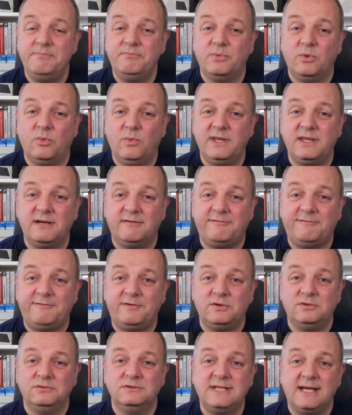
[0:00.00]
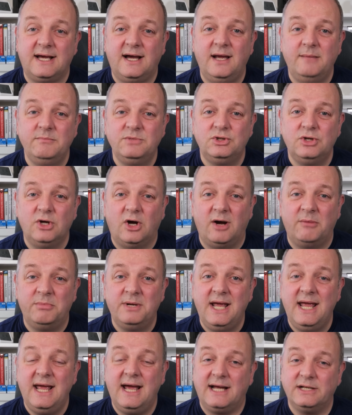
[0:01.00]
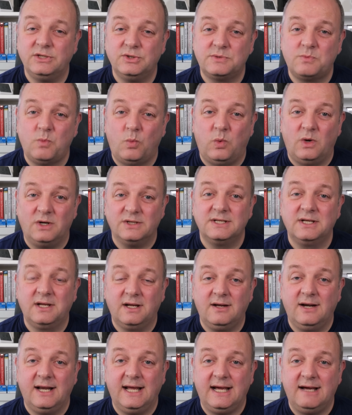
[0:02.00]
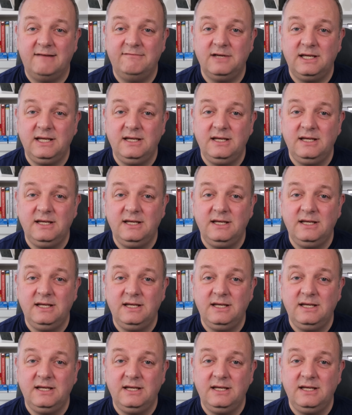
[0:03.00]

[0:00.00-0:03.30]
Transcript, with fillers: but with a full-time job, I just wasn't going to have